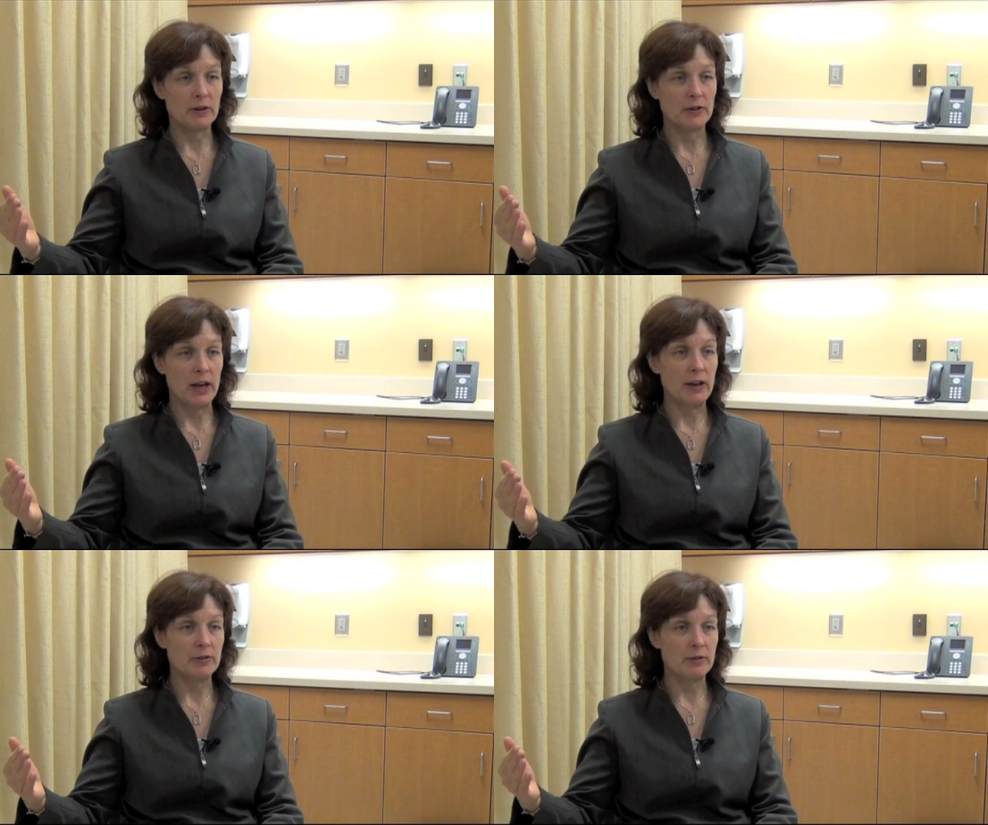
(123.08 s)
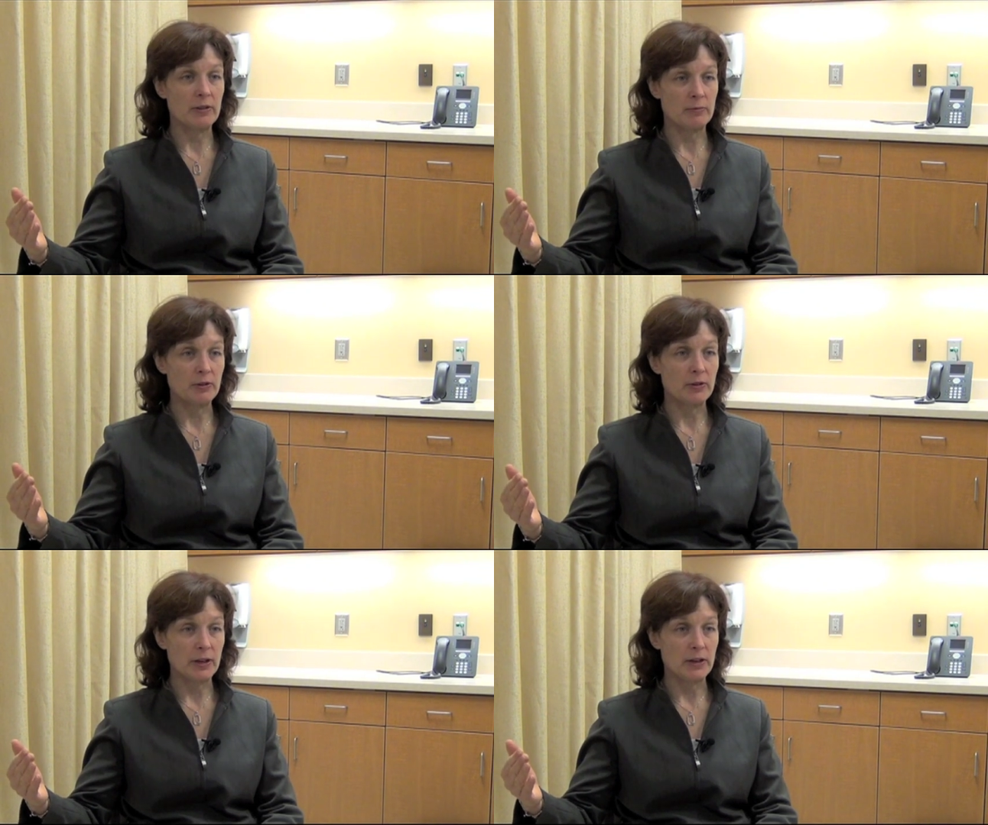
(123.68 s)
years after they've
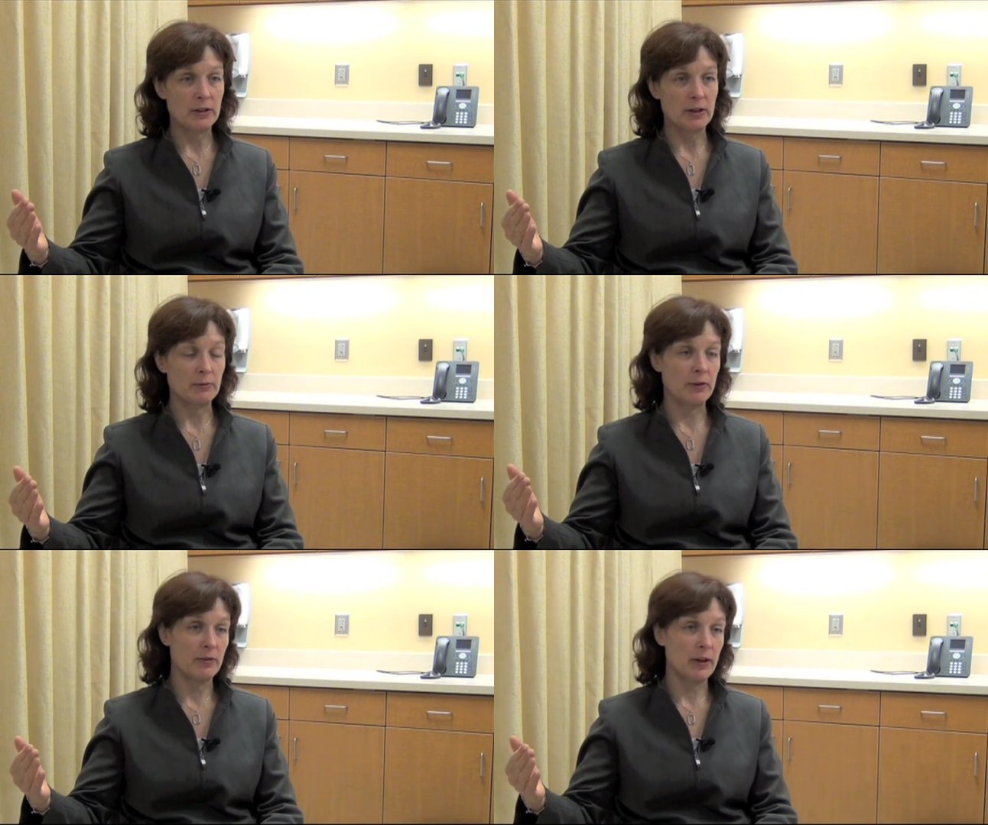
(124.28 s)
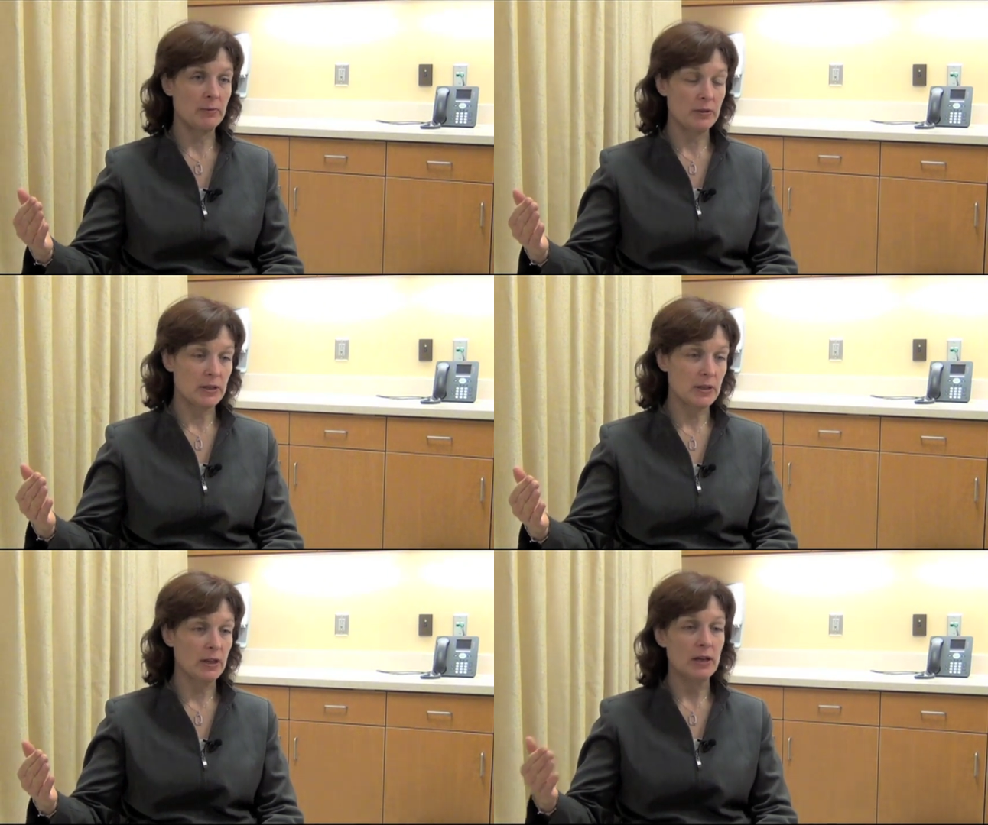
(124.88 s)
been treated. And with vitamin
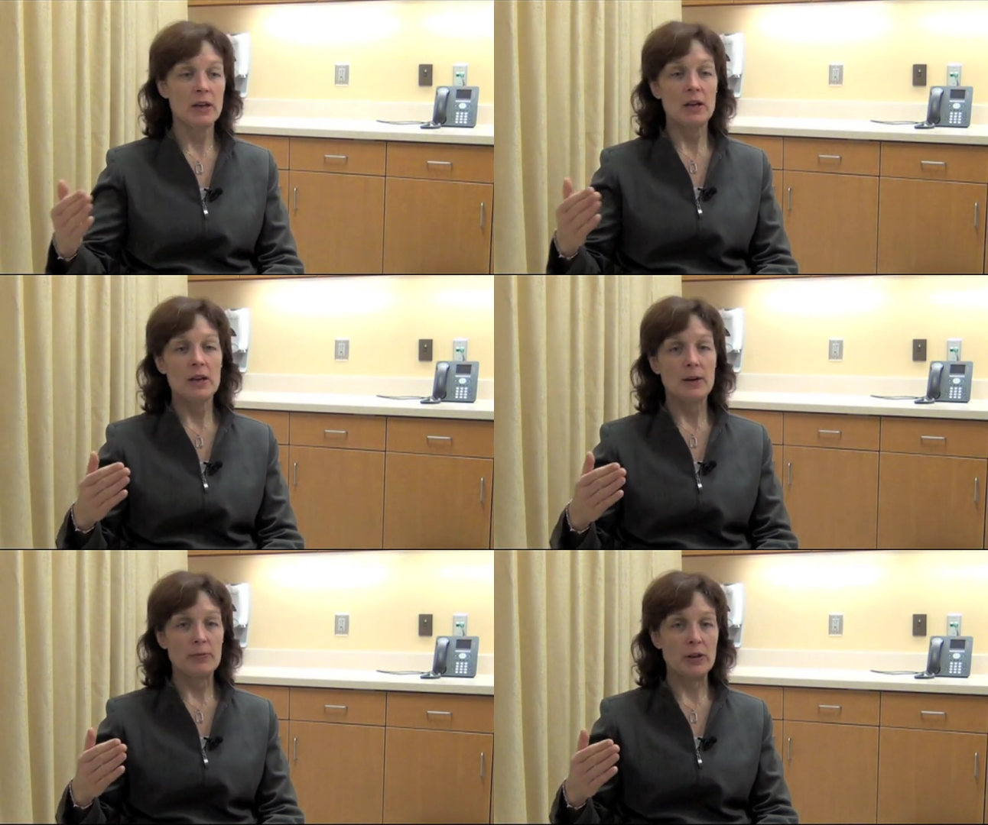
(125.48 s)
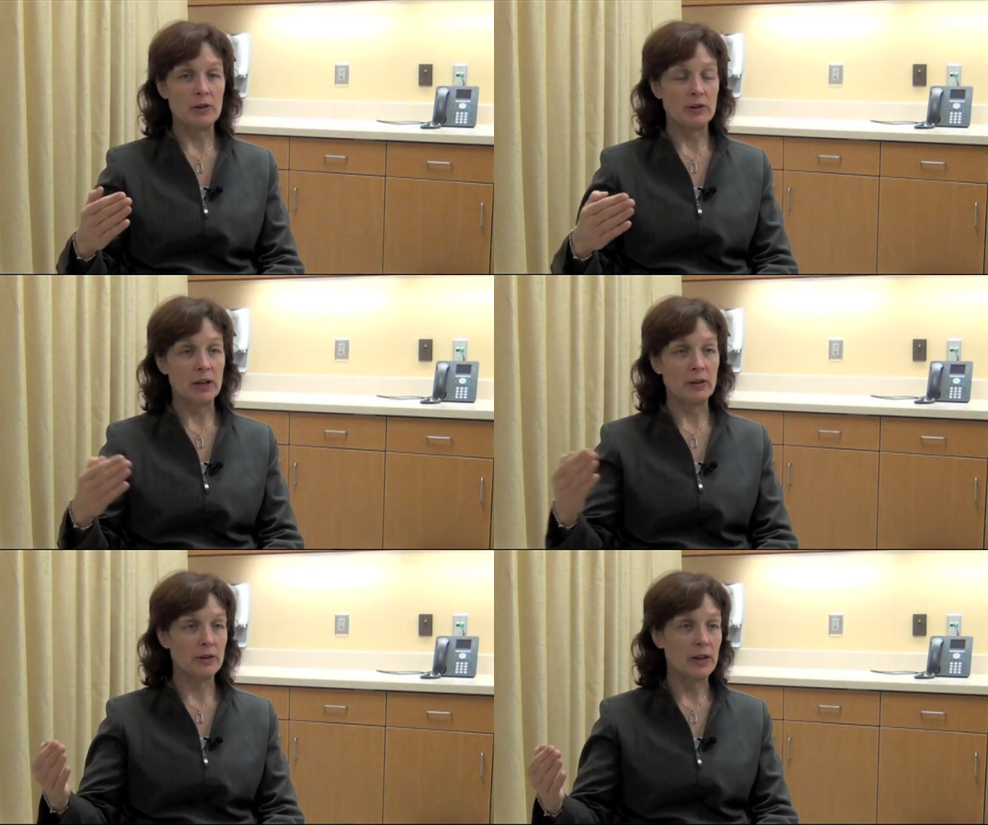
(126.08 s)
D, you're
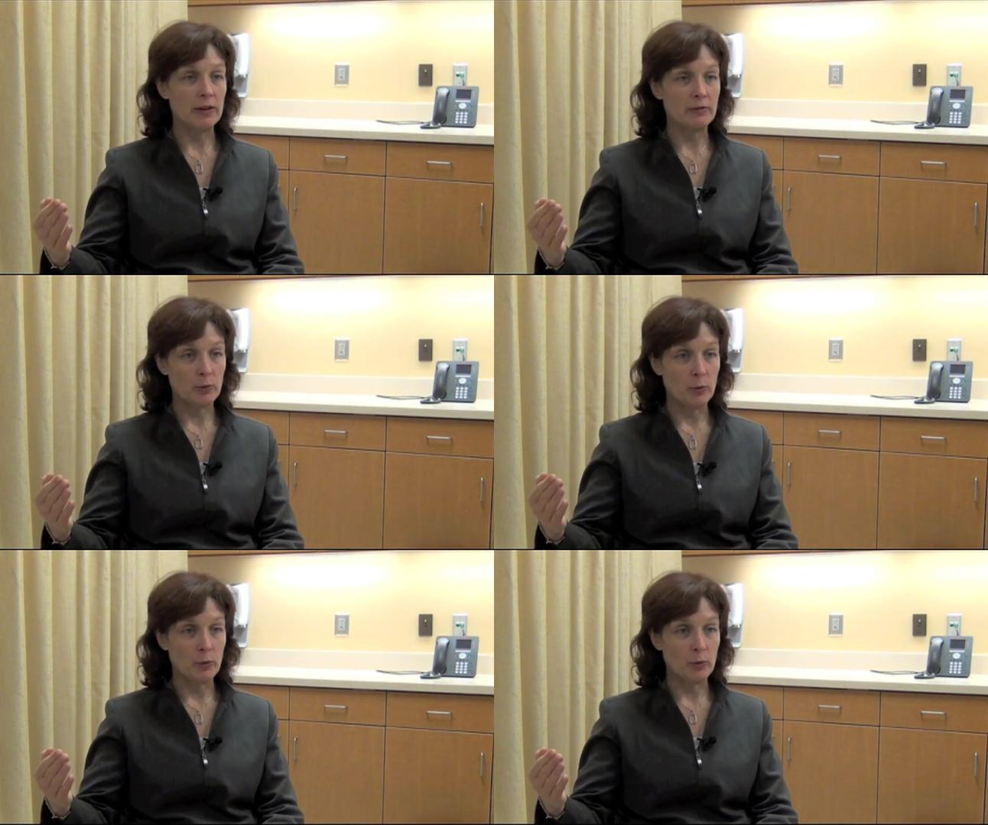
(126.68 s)
not going to have to